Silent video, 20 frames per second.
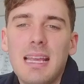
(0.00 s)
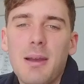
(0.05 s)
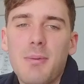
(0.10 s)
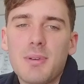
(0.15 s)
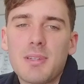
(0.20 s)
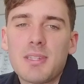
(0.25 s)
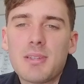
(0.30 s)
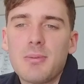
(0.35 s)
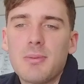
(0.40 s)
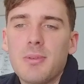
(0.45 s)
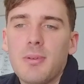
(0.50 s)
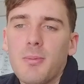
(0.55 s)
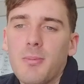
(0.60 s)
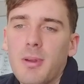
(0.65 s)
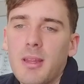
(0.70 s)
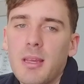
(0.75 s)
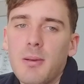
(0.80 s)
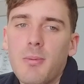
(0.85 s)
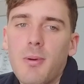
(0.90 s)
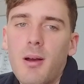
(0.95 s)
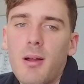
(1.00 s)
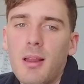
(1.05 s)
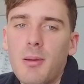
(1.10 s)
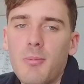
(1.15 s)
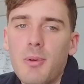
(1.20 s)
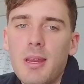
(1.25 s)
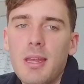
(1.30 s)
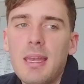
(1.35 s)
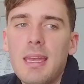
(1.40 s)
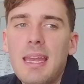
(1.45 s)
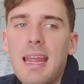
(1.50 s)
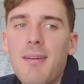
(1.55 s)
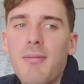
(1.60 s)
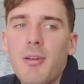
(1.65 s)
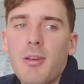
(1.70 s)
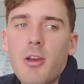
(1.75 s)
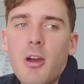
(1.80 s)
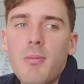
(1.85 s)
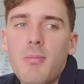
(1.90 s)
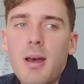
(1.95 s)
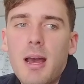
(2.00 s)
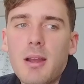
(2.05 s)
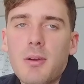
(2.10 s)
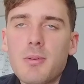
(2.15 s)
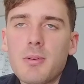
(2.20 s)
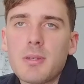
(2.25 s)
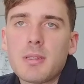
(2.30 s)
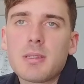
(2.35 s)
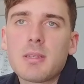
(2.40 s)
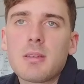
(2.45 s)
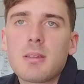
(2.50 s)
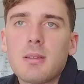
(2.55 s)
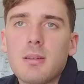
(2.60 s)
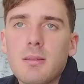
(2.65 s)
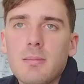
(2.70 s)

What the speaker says: Yeah, we're still doing really well and we never go backwards.